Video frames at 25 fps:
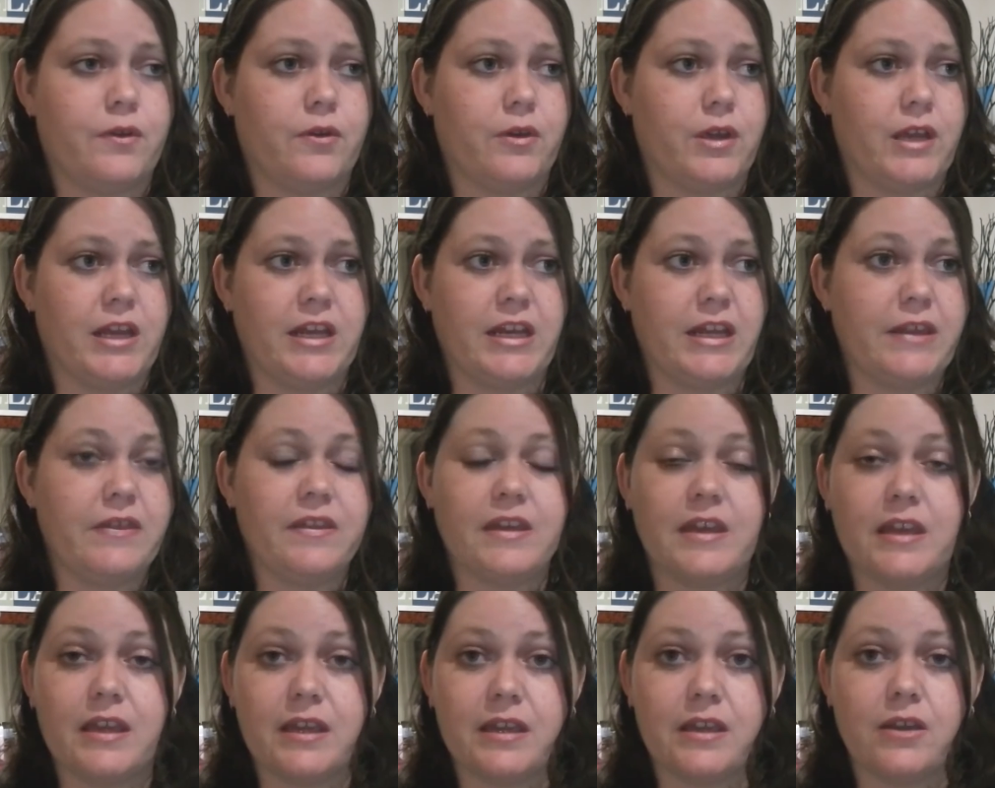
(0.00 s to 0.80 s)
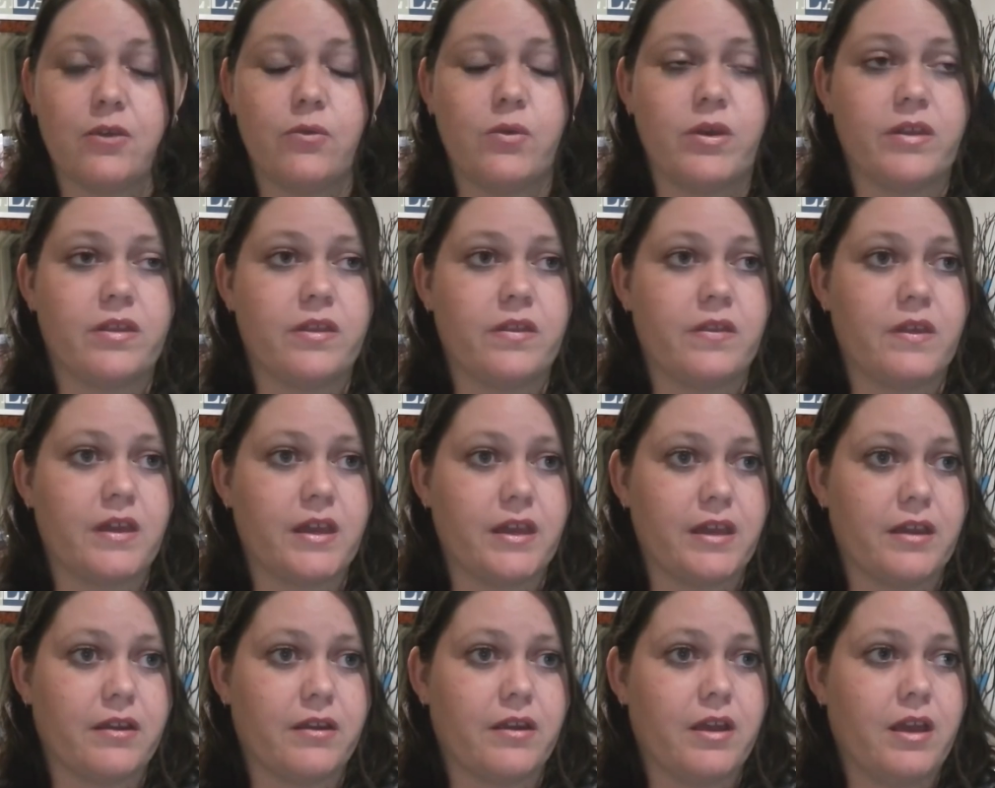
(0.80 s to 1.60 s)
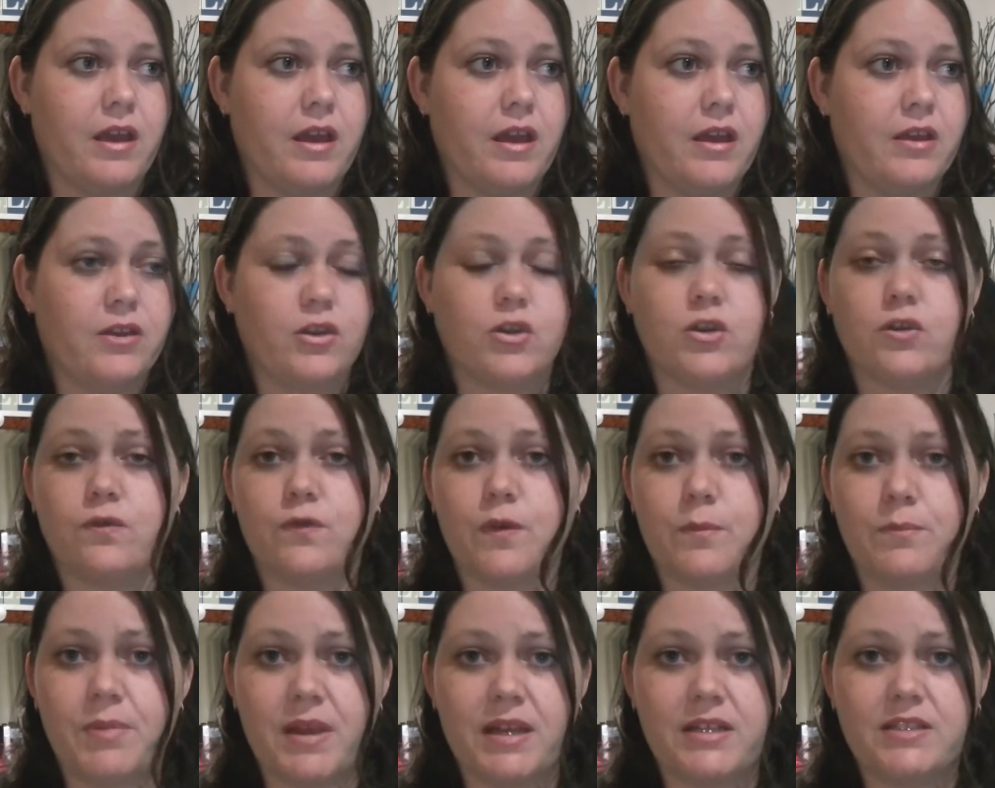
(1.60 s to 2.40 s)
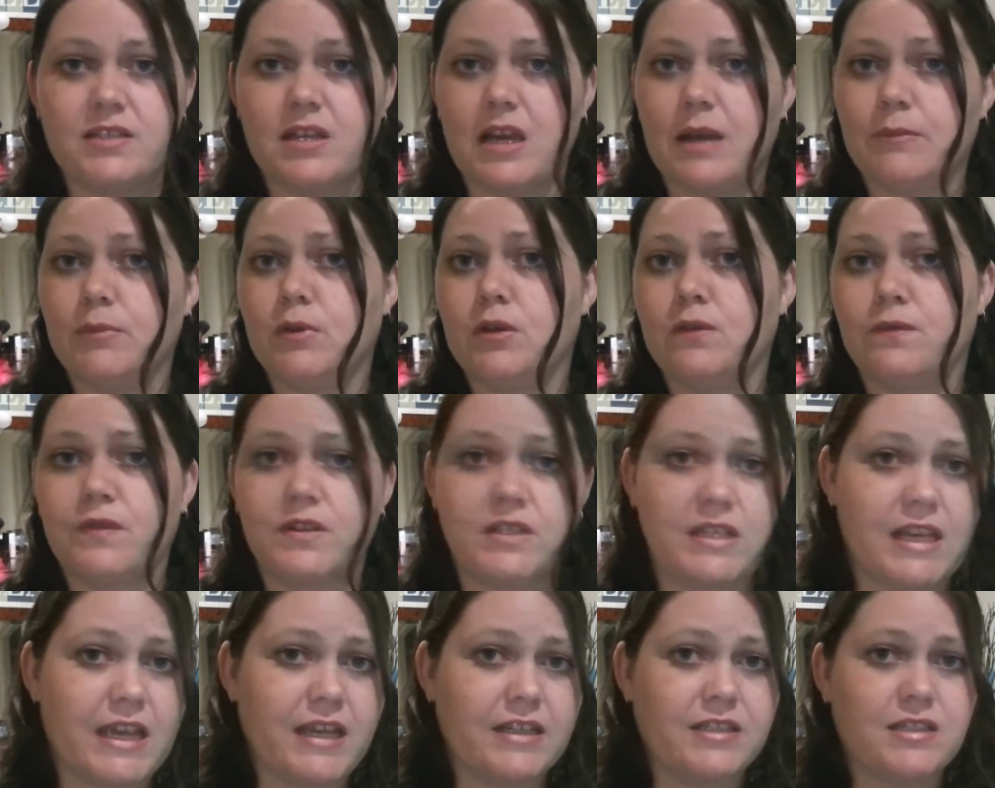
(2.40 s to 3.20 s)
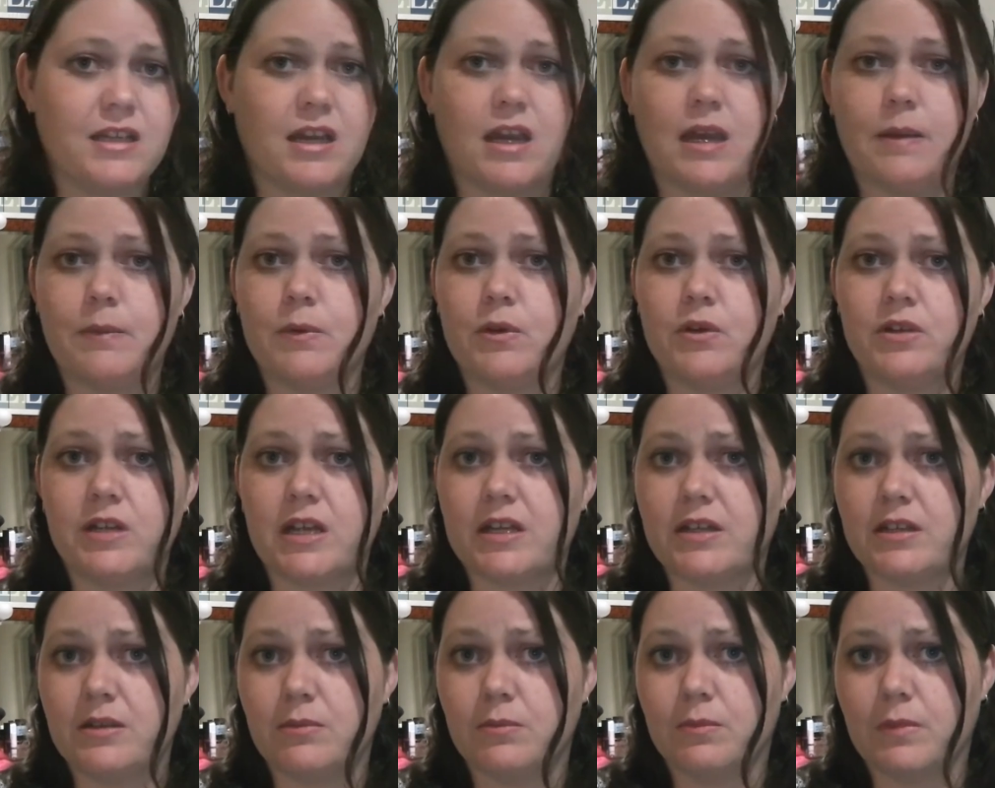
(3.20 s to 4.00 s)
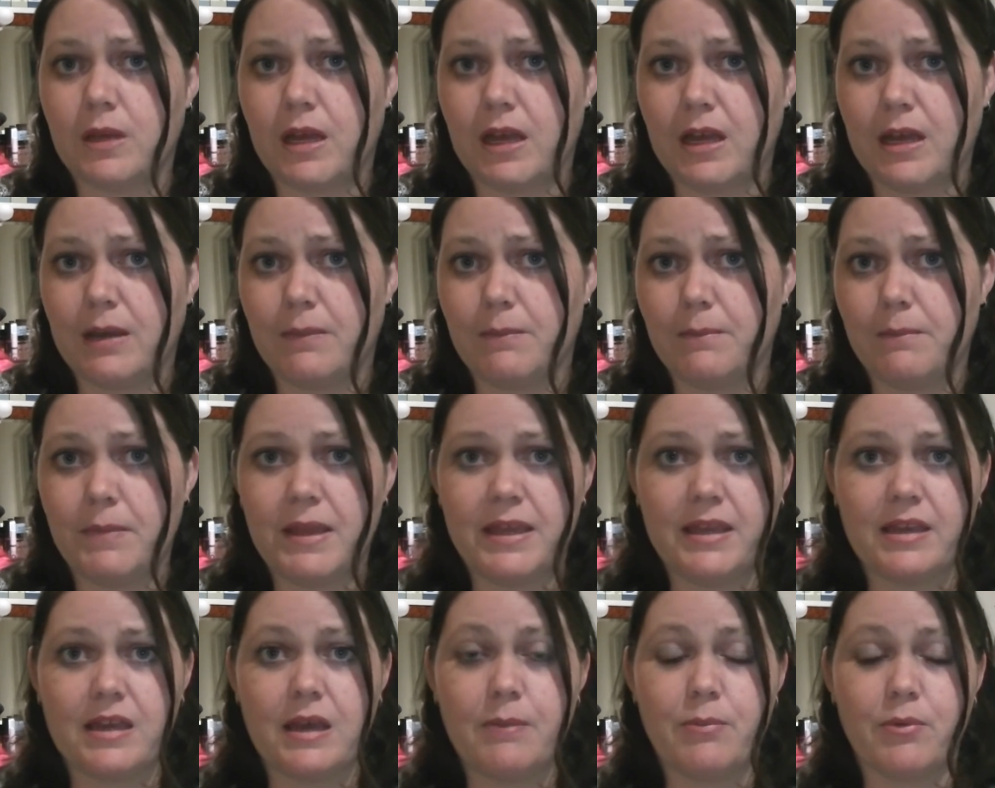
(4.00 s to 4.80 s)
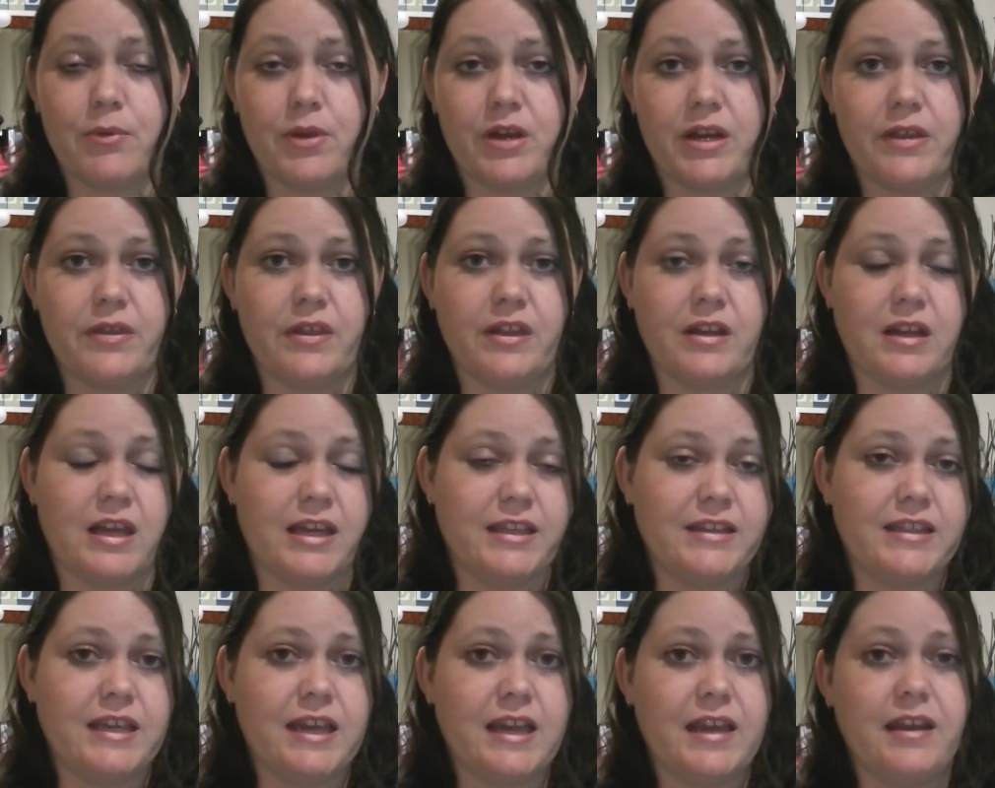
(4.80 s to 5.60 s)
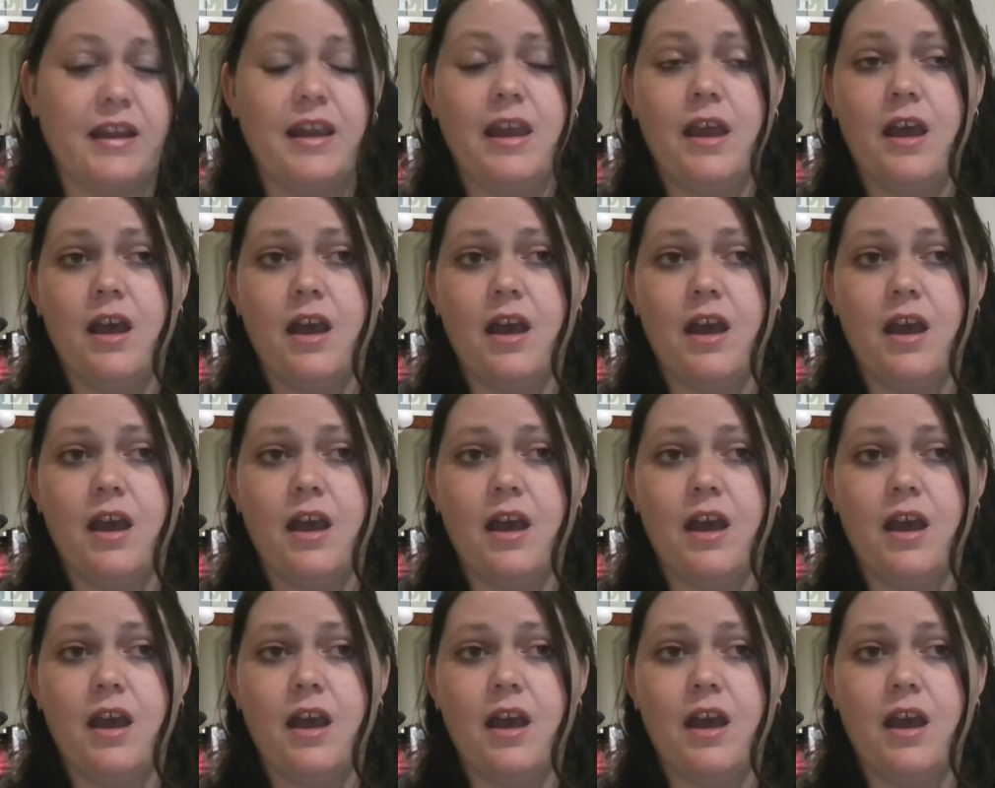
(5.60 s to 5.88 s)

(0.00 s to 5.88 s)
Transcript: anything, whether they're good for bedtime, good for daytime, good under makeup or anything like that.